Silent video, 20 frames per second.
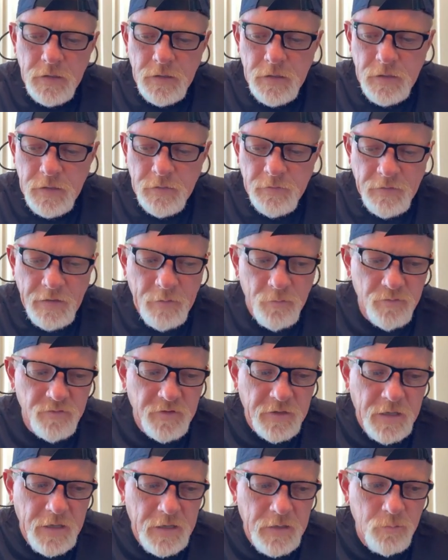and that was
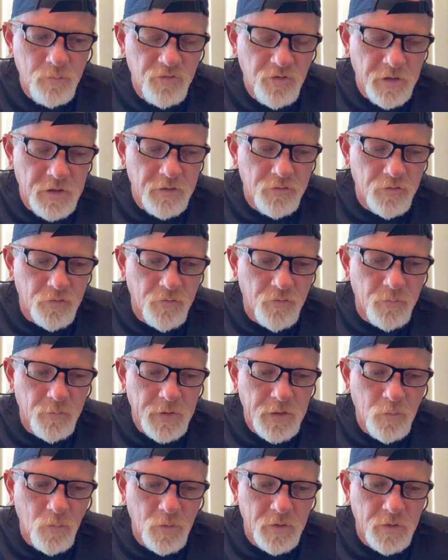the game changer for me.